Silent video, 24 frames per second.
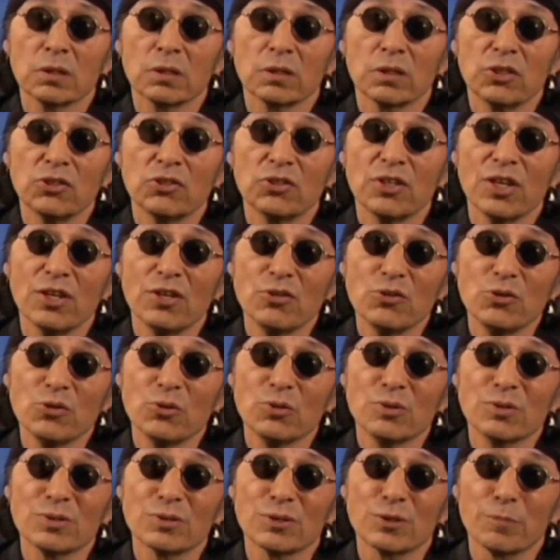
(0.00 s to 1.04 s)

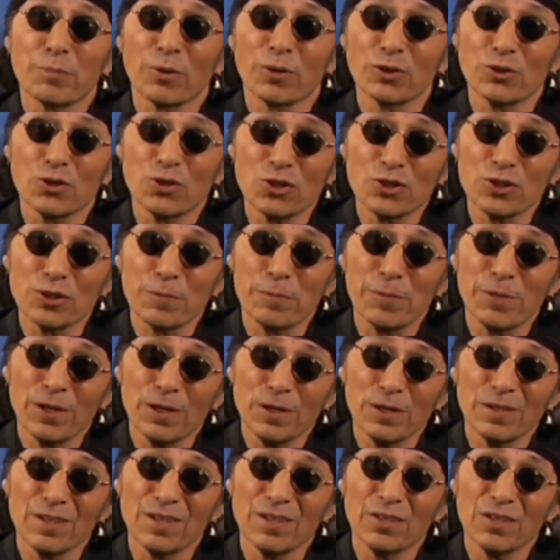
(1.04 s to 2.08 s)
continue to
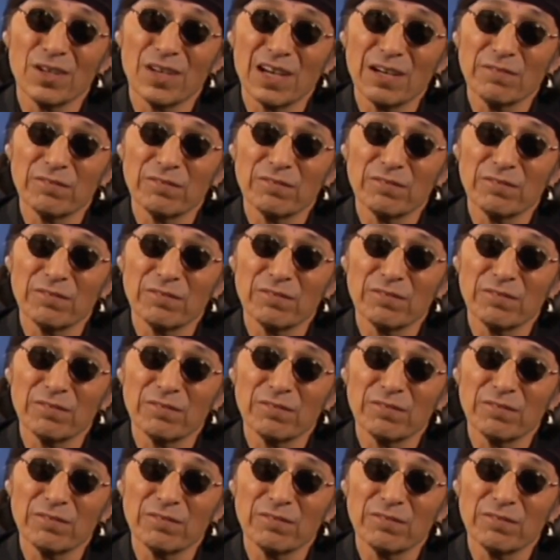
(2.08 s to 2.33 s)
participate in the